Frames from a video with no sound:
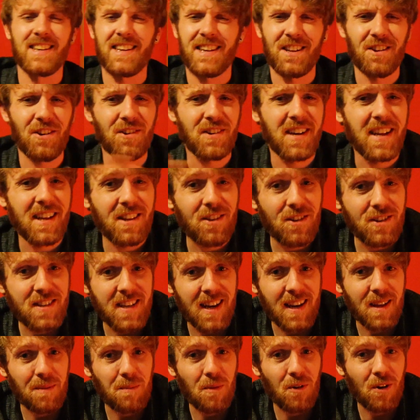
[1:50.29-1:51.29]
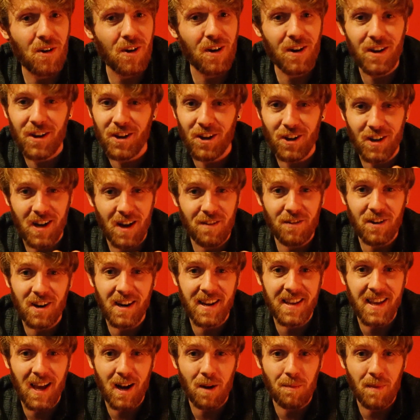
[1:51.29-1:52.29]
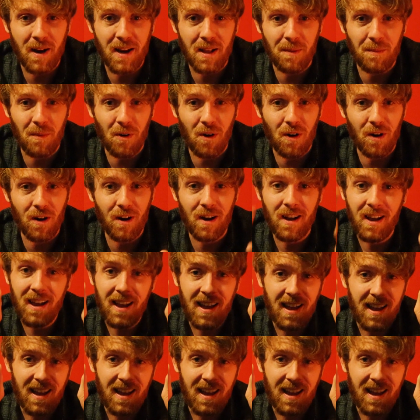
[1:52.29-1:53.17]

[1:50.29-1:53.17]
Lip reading: You don't need those anymore, you're never gonna get them anymore,